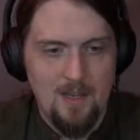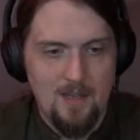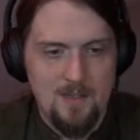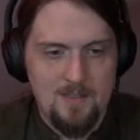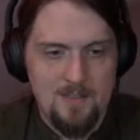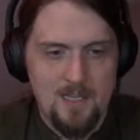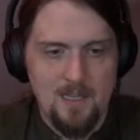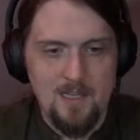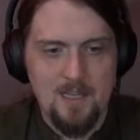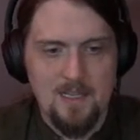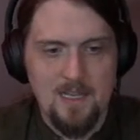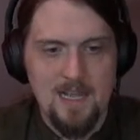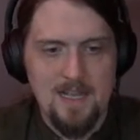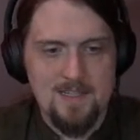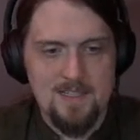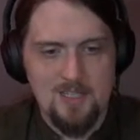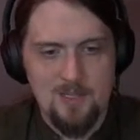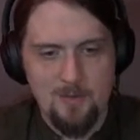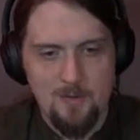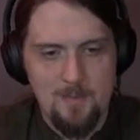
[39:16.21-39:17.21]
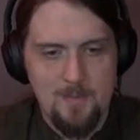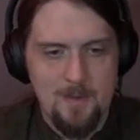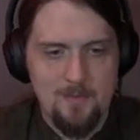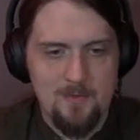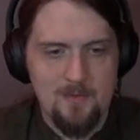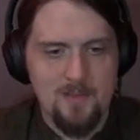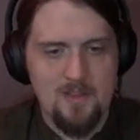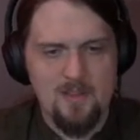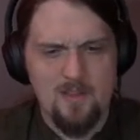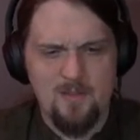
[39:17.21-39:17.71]
until at last he
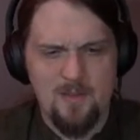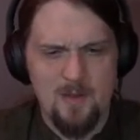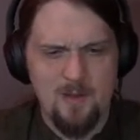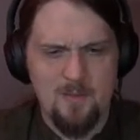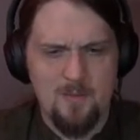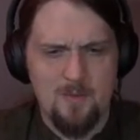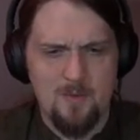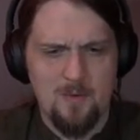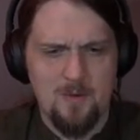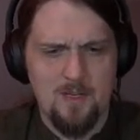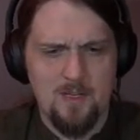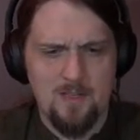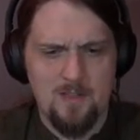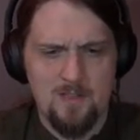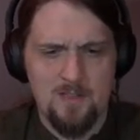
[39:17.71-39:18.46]
remembered that the very morning